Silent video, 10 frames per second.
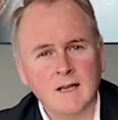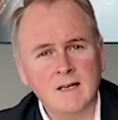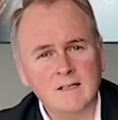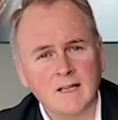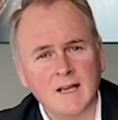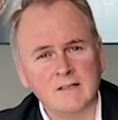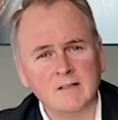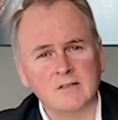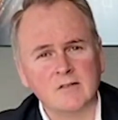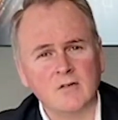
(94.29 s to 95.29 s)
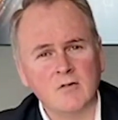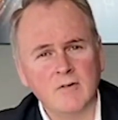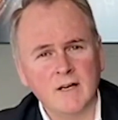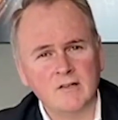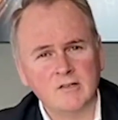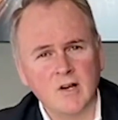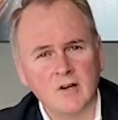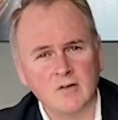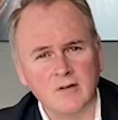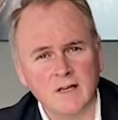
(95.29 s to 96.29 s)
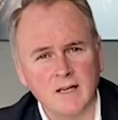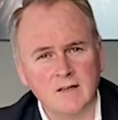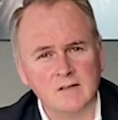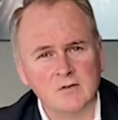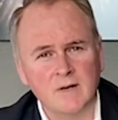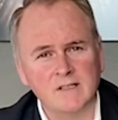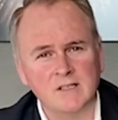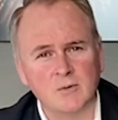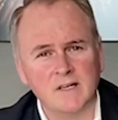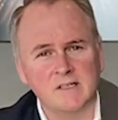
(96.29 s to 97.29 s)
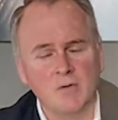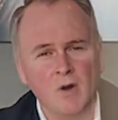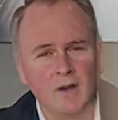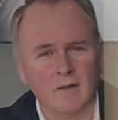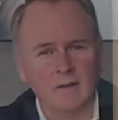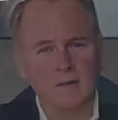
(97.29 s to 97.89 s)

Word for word: Indicators already show in 2021